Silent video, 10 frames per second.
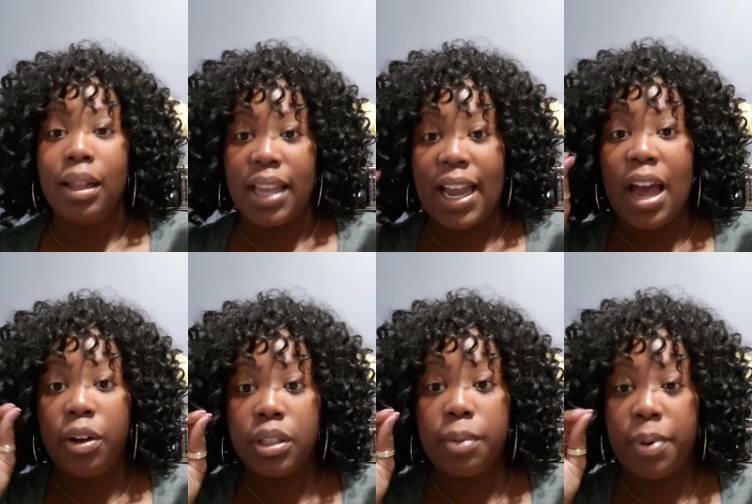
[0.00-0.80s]
like, I
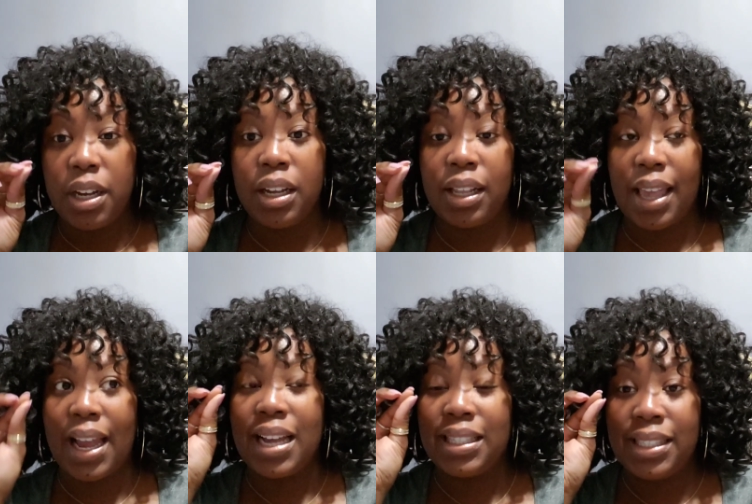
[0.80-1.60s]
only put
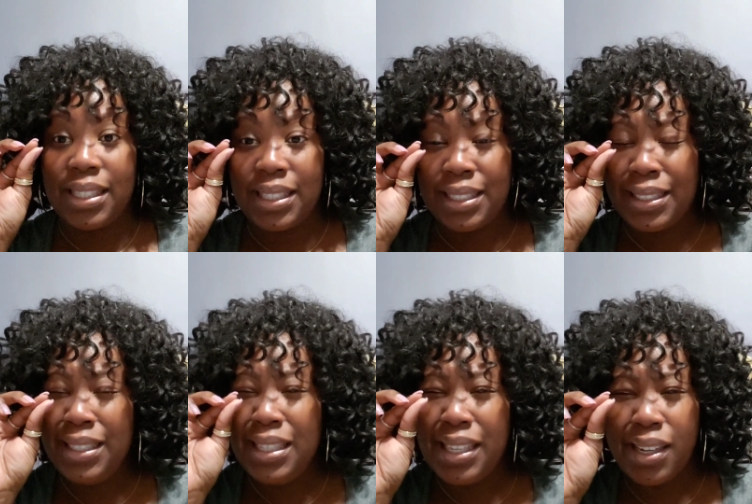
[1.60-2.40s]
like a
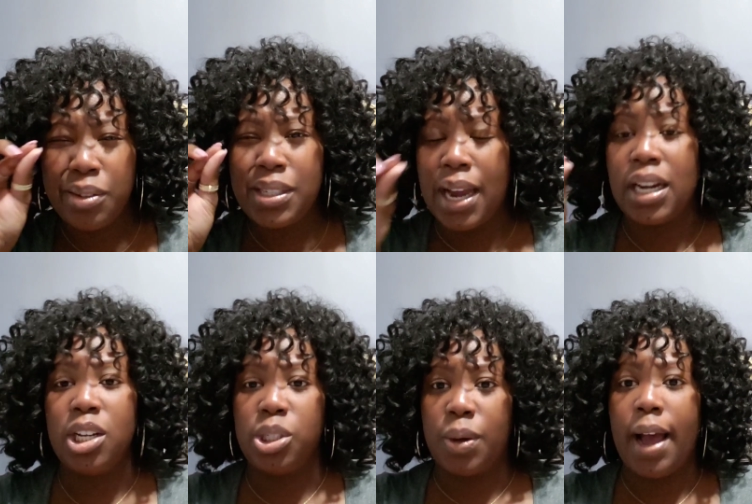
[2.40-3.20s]
little
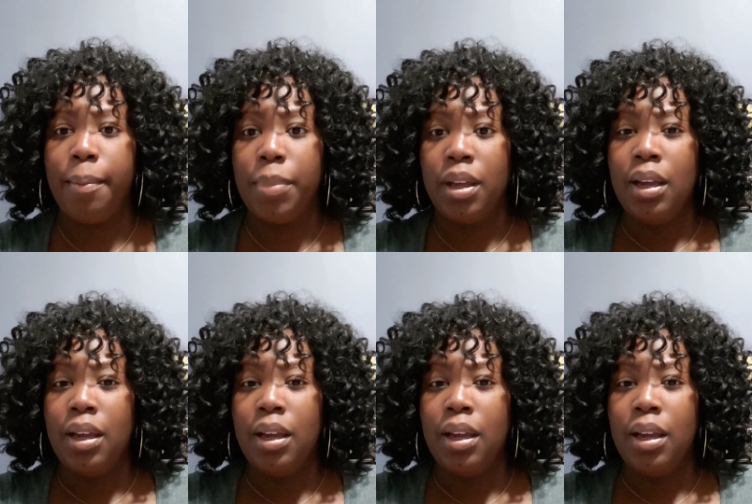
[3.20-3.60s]
tiny drop